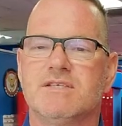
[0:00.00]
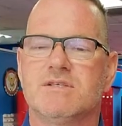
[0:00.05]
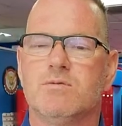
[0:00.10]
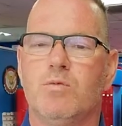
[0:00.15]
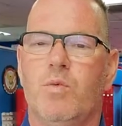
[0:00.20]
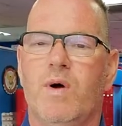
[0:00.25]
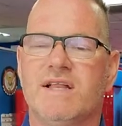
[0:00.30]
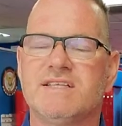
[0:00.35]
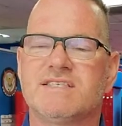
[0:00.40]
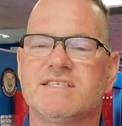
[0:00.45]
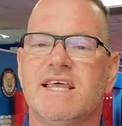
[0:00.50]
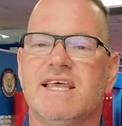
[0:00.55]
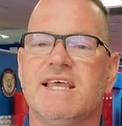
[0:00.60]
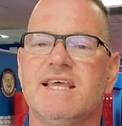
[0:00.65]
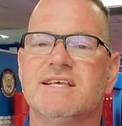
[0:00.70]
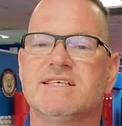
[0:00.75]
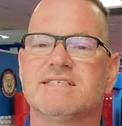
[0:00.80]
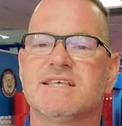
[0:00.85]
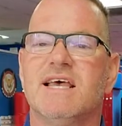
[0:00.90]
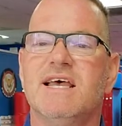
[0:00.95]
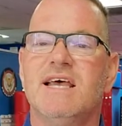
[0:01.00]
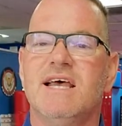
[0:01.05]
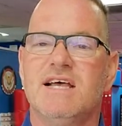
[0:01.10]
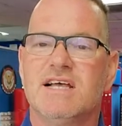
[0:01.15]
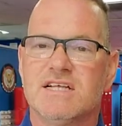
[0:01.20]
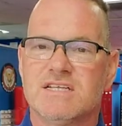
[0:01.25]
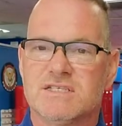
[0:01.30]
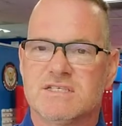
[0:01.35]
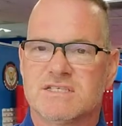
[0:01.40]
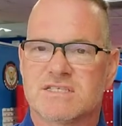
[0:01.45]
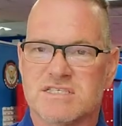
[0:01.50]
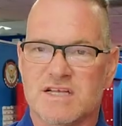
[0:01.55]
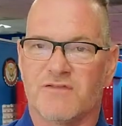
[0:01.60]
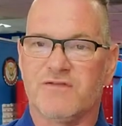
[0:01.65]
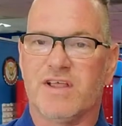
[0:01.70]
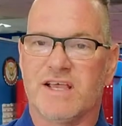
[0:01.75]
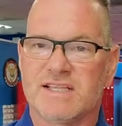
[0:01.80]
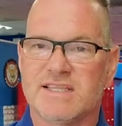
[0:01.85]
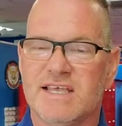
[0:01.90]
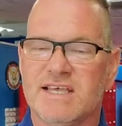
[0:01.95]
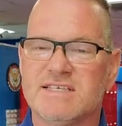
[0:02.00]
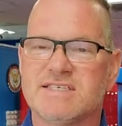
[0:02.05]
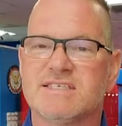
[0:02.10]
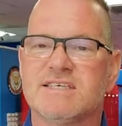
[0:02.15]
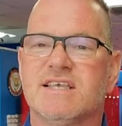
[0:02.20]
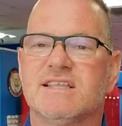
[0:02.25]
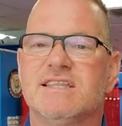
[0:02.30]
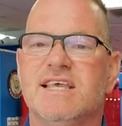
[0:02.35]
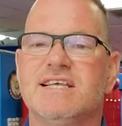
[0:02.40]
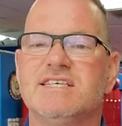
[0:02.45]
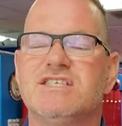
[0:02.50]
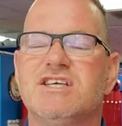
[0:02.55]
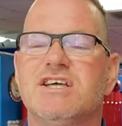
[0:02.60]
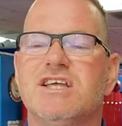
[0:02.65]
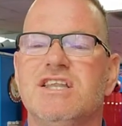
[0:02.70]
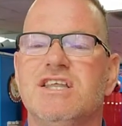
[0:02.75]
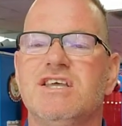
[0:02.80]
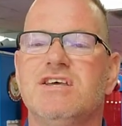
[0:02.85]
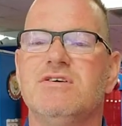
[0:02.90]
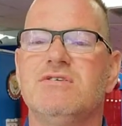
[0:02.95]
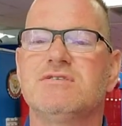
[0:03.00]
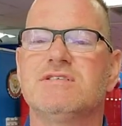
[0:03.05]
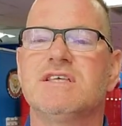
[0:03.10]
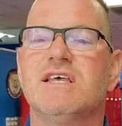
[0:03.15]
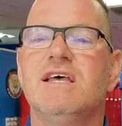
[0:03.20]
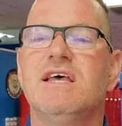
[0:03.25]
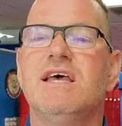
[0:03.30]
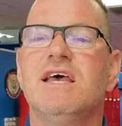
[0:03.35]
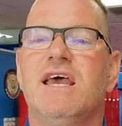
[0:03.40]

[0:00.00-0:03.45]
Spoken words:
Wednesday is stuff like this, things you can use.